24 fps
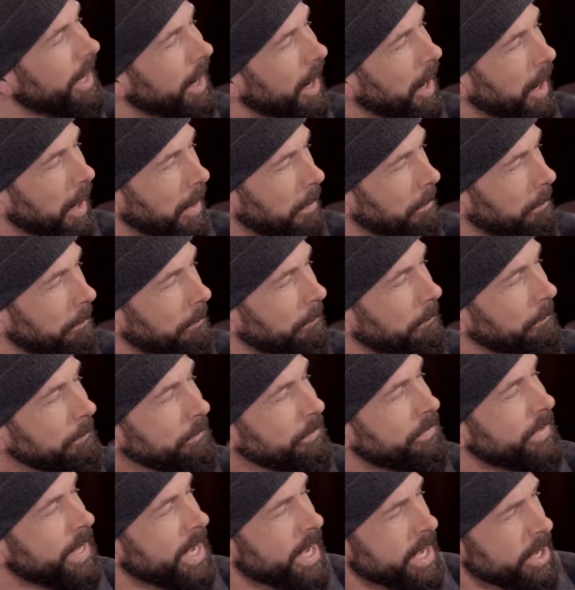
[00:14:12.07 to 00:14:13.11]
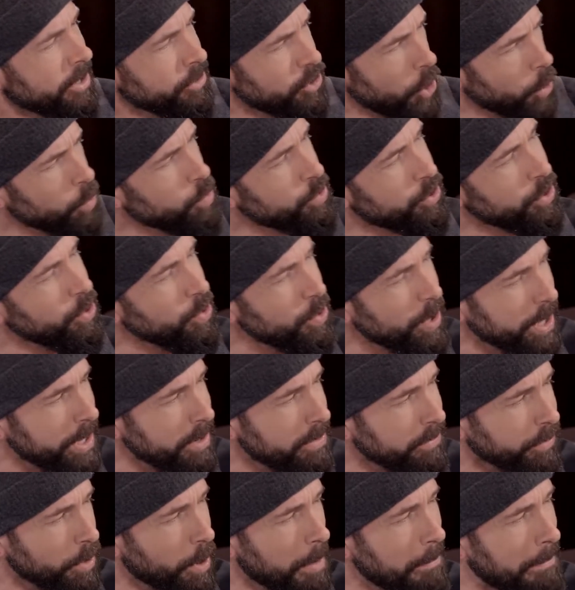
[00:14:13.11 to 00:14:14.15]
Um, don't you
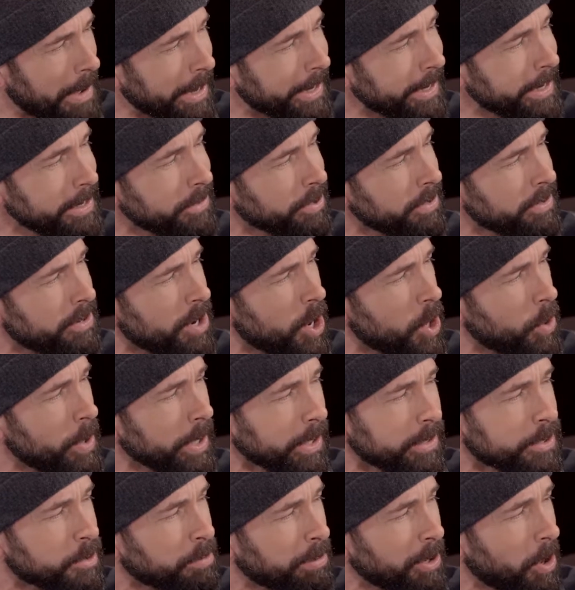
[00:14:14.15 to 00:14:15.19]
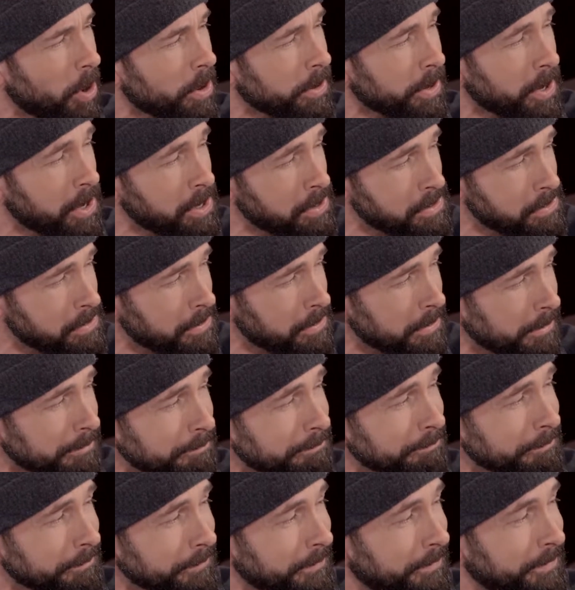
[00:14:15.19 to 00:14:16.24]
give your money to no
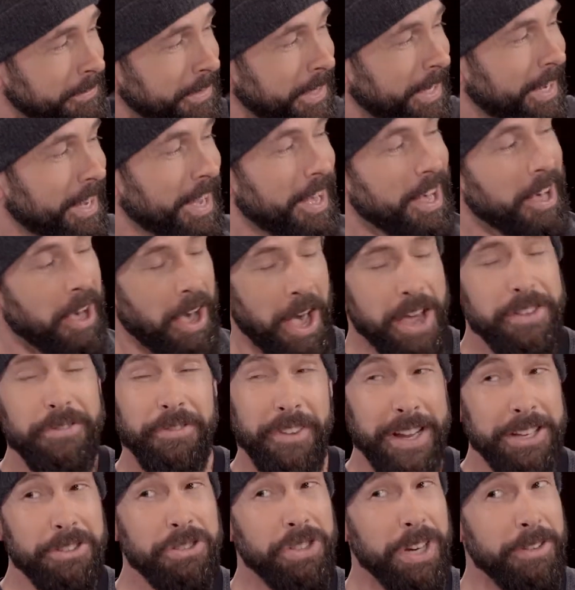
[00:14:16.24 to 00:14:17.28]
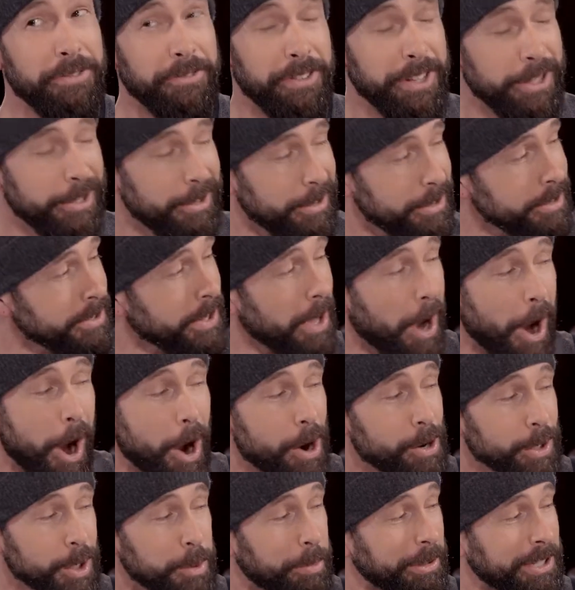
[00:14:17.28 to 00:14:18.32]
explorer. Adventure fills the
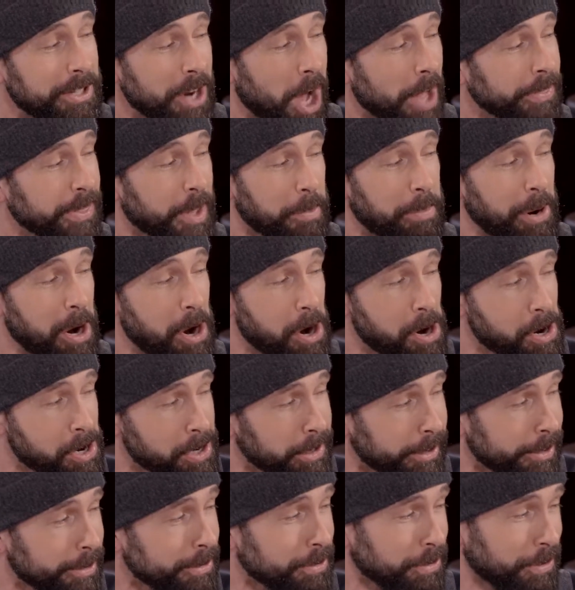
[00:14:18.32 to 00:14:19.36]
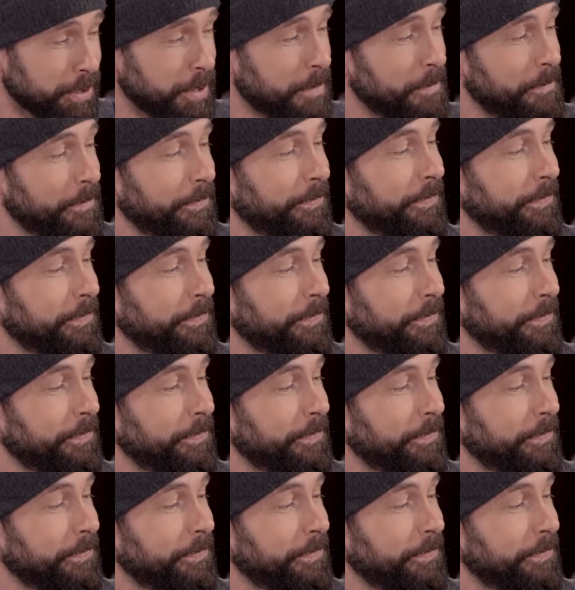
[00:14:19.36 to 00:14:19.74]
heart, but not the purse.